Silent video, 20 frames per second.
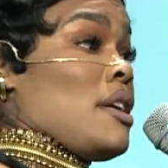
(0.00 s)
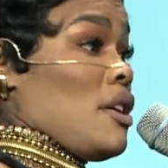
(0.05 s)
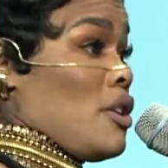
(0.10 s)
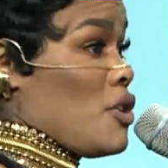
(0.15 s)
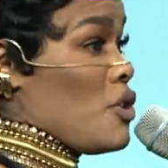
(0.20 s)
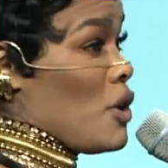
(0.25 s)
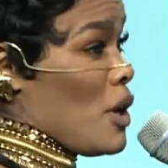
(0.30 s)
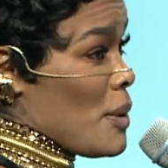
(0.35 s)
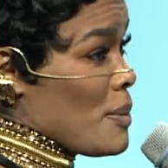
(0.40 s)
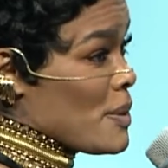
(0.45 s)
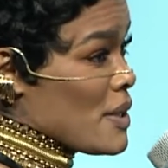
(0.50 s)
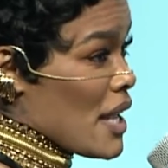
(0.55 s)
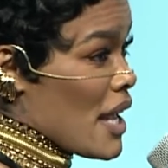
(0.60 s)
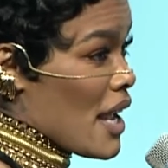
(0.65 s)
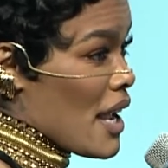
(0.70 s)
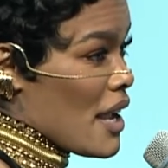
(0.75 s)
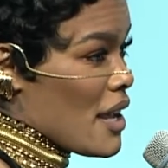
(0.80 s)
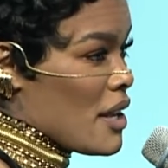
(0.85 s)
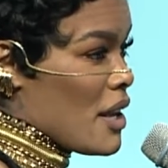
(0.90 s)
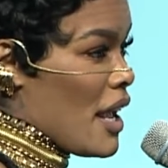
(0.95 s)
You know what I'm
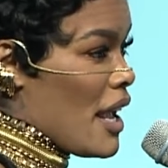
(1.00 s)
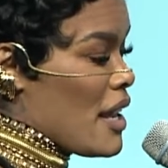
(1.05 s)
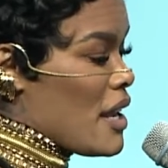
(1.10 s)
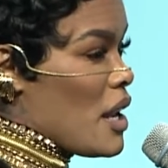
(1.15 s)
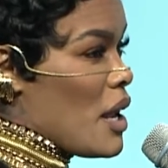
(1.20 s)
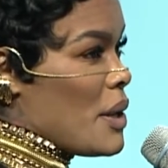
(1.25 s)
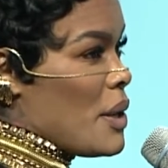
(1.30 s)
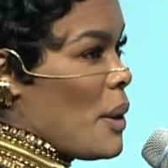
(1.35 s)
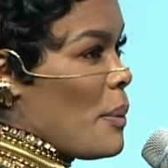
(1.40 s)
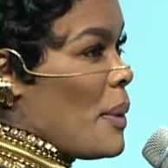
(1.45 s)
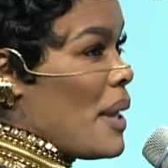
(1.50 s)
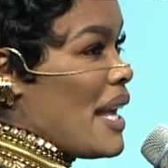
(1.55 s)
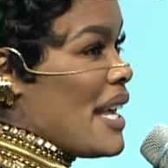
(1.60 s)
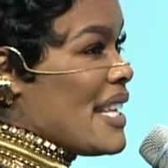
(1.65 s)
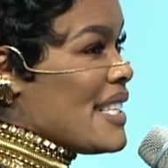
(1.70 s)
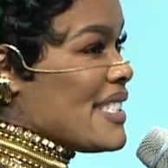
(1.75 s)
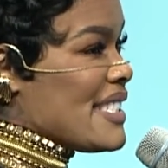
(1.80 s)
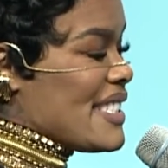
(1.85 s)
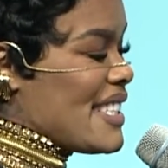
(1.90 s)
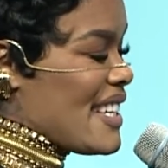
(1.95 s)
saying? And them
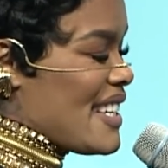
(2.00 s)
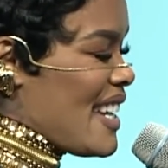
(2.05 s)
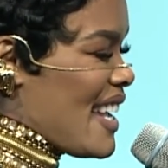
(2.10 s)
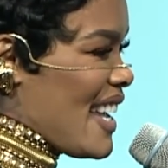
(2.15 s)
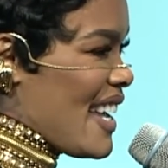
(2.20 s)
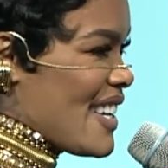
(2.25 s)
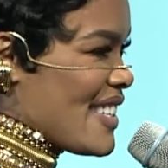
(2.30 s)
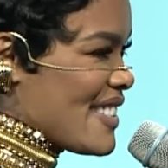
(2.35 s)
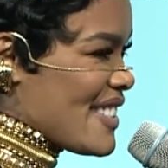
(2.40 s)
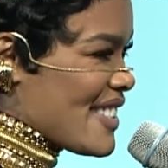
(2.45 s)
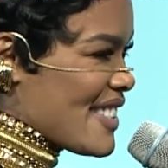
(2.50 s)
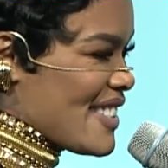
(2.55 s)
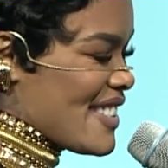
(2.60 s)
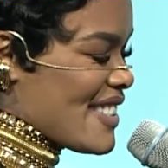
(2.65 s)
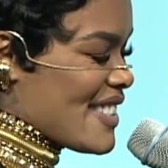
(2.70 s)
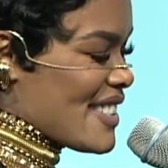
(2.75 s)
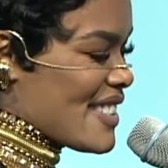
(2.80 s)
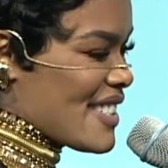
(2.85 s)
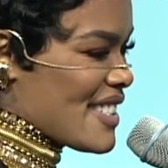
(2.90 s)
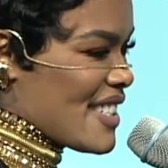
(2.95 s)
instant
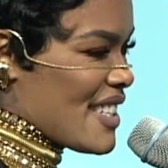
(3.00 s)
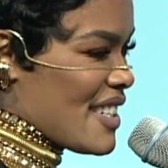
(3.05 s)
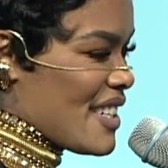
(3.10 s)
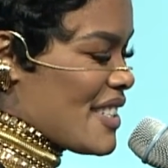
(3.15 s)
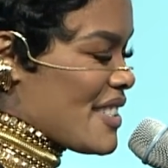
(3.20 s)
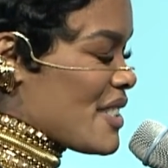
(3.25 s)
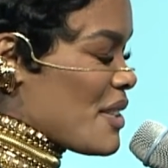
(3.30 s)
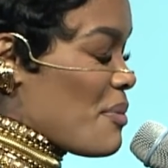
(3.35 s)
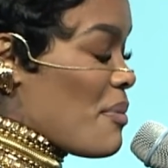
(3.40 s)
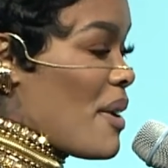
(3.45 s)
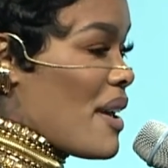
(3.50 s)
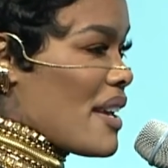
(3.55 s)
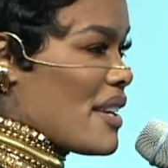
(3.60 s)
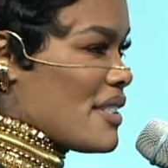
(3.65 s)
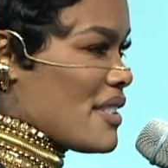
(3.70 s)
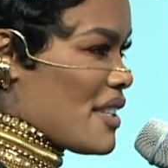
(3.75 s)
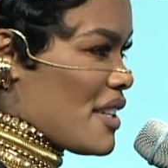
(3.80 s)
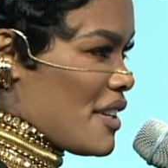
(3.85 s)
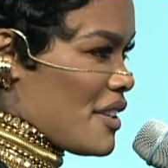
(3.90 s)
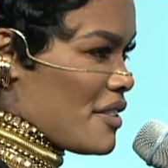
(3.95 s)
answers is
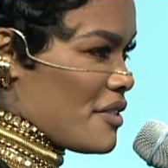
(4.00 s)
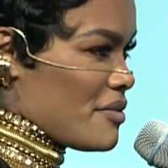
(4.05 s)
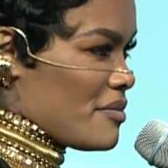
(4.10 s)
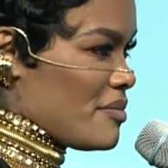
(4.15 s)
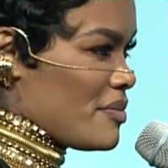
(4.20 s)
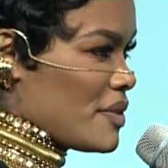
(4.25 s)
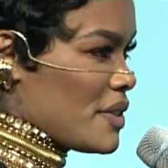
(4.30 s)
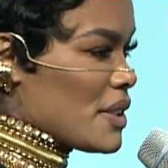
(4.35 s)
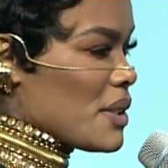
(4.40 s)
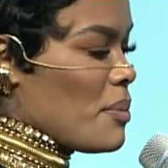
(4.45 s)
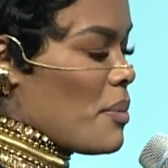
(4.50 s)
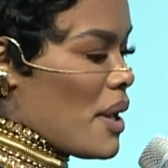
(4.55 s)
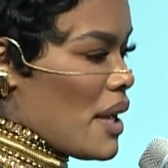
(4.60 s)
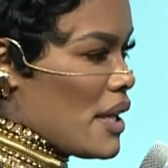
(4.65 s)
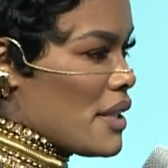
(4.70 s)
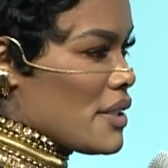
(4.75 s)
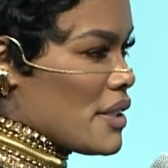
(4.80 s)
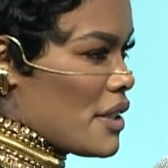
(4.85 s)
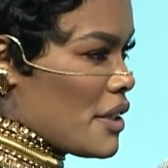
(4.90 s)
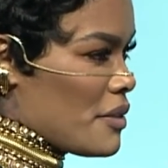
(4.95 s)
amazing. It's
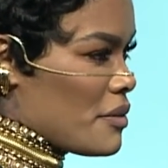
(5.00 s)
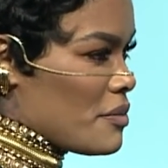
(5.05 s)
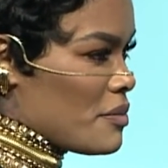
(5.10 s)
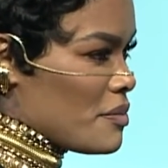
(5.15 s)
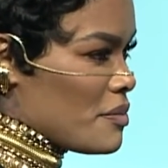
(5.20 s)
amazing.